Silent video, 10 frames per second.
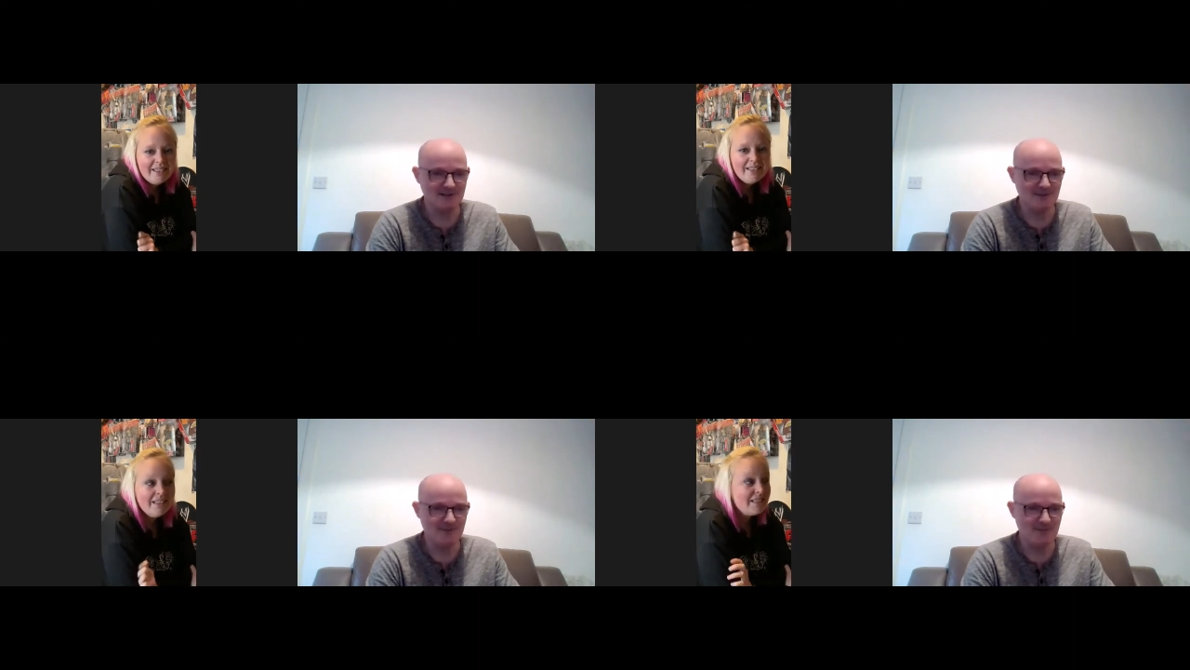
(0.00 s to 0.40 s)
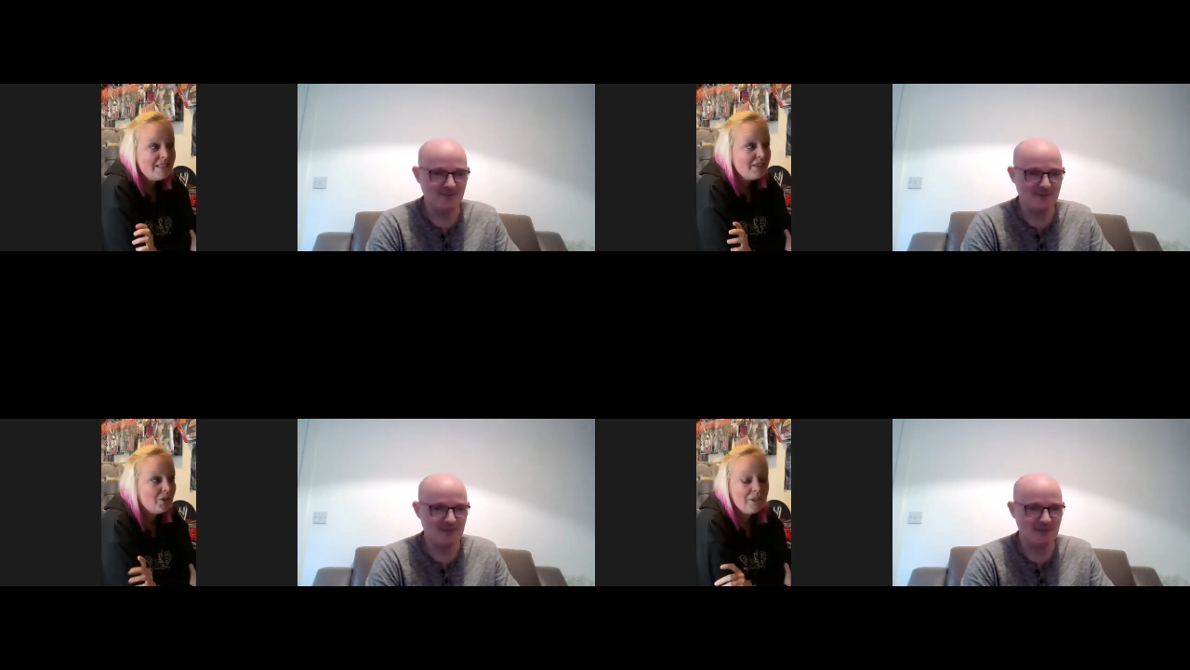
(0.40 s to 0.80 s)
Speaker 1: And
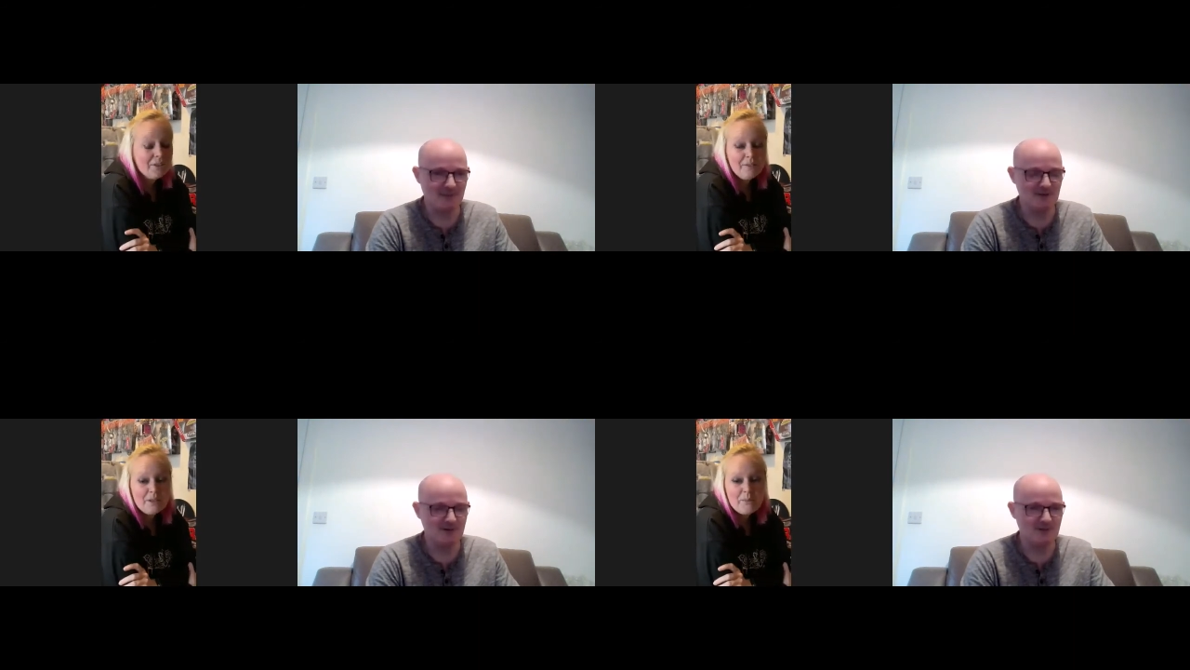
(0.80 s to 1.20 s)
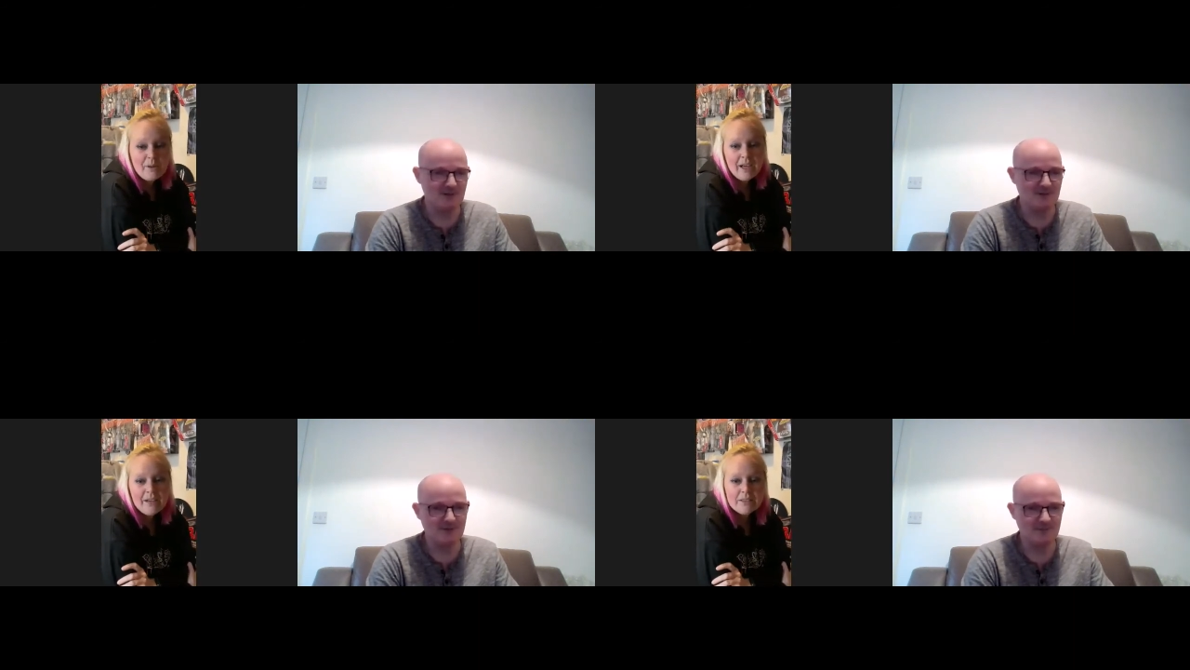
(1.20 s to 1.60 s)
that's the great thing
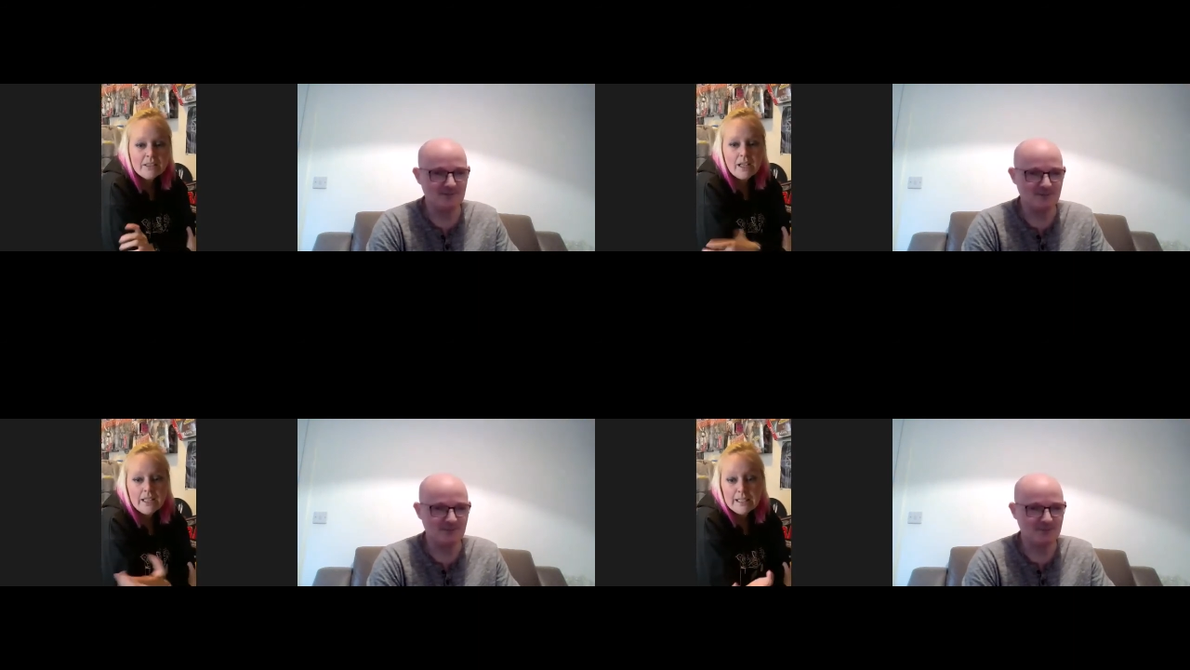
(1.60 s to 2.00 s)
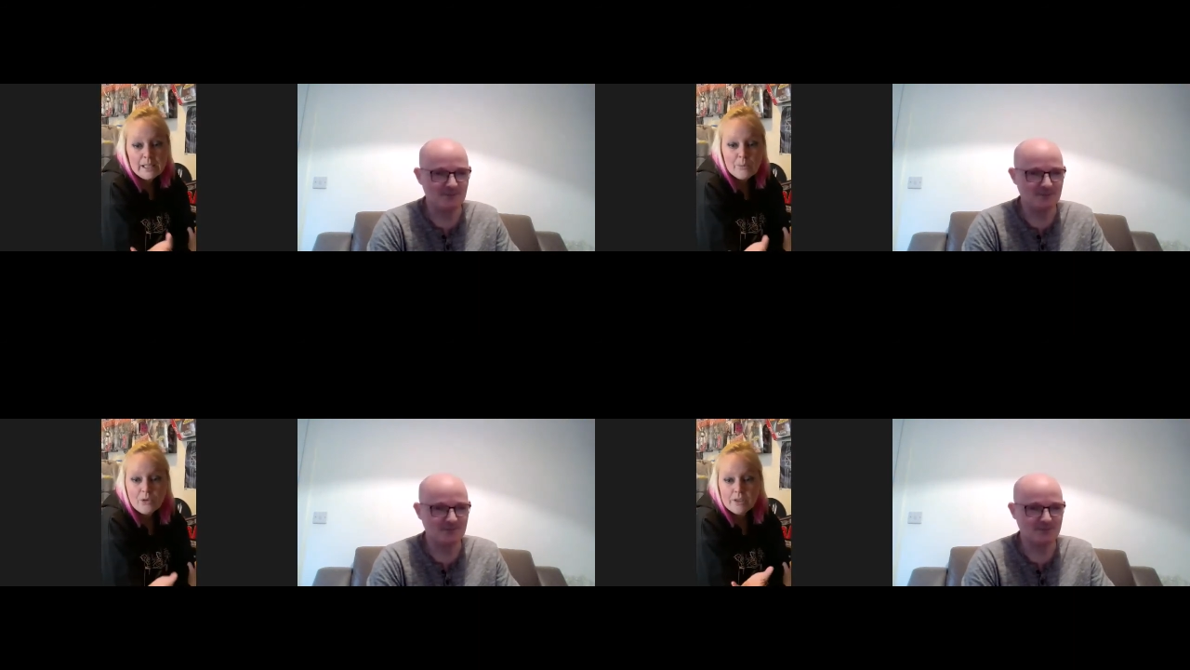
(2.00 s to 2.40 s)
about having like
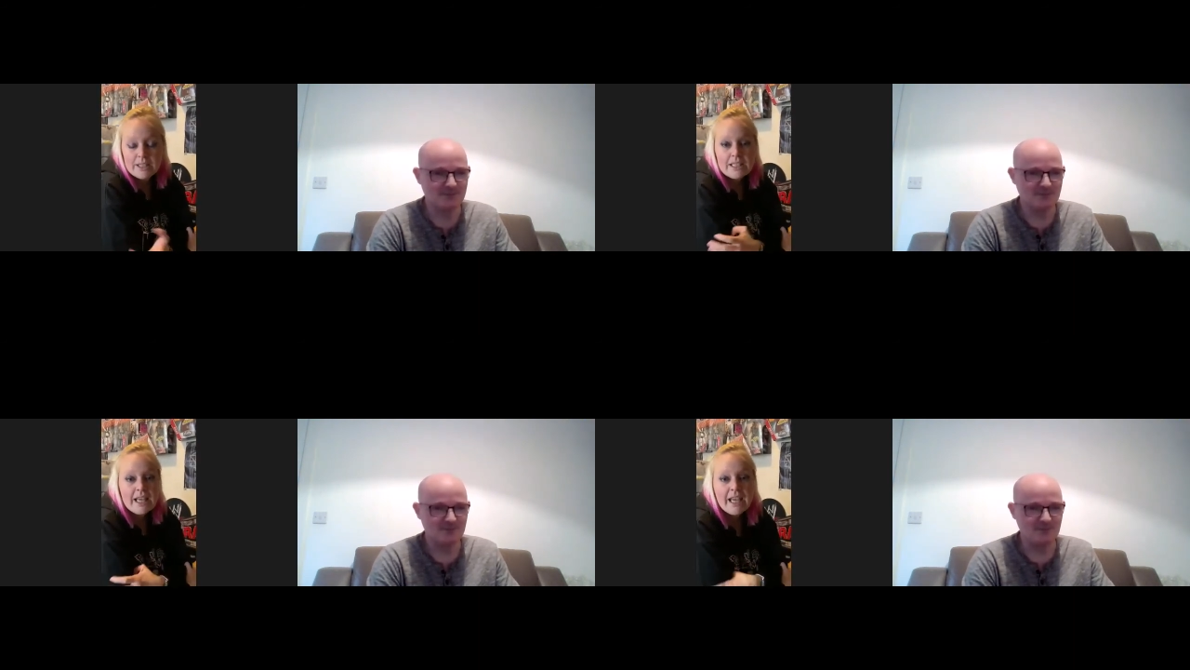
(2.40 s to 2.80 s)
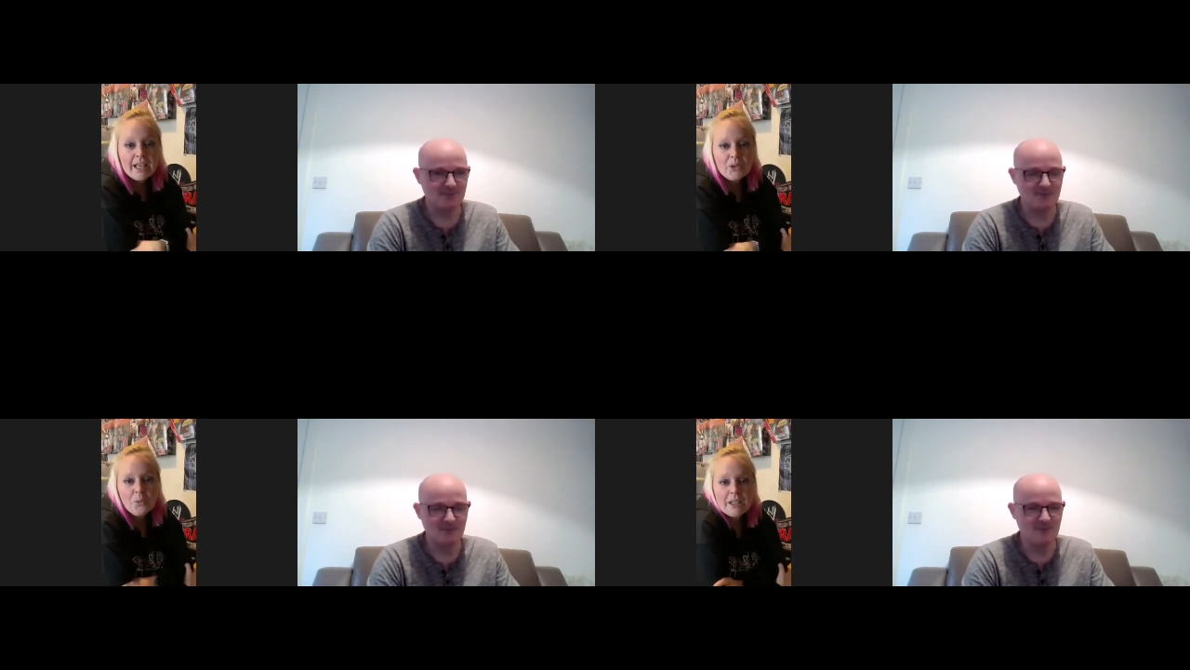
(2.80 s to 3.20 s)
Libre and the
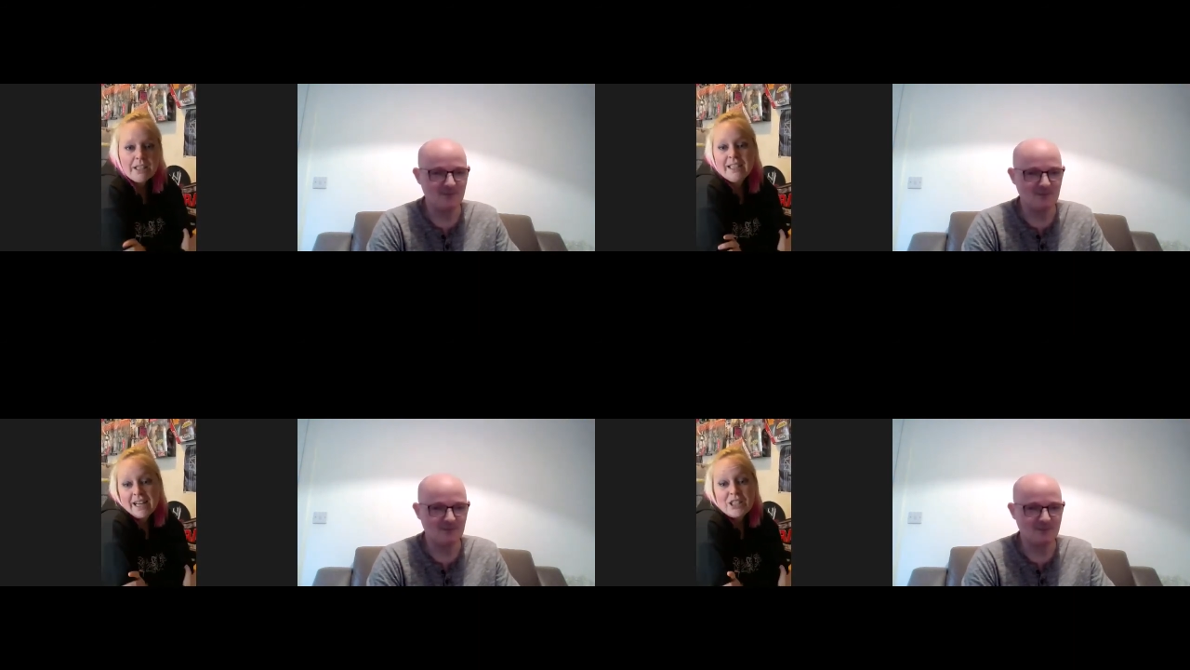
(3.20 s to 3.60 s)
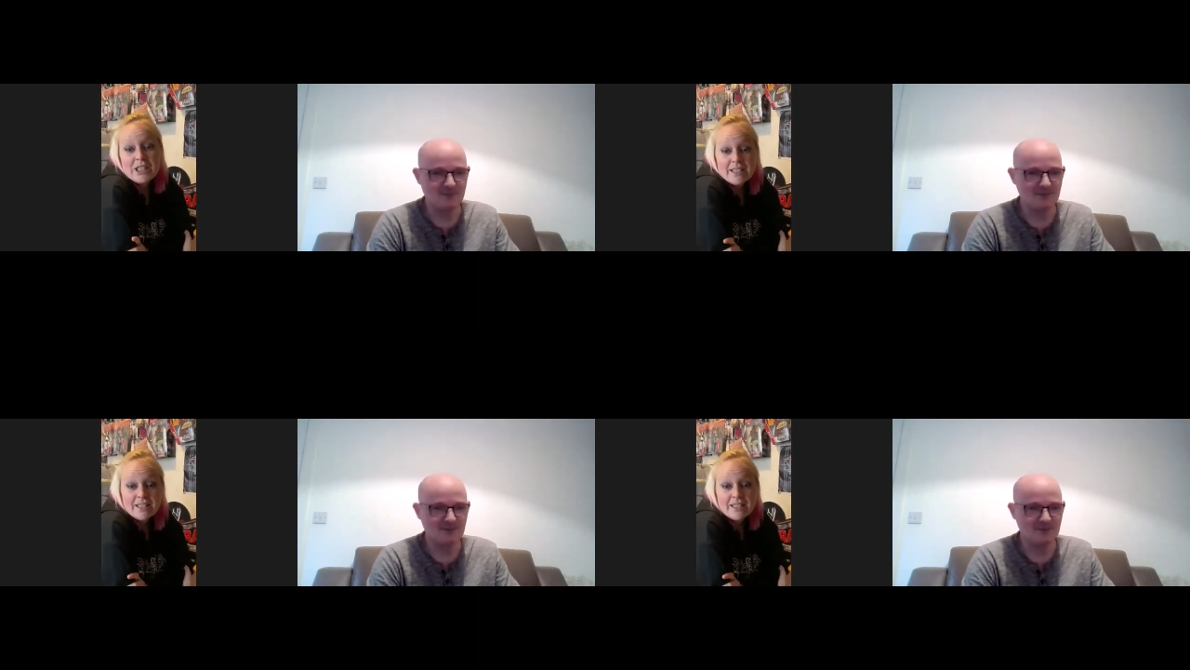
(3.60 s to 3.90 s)
tech. We can actually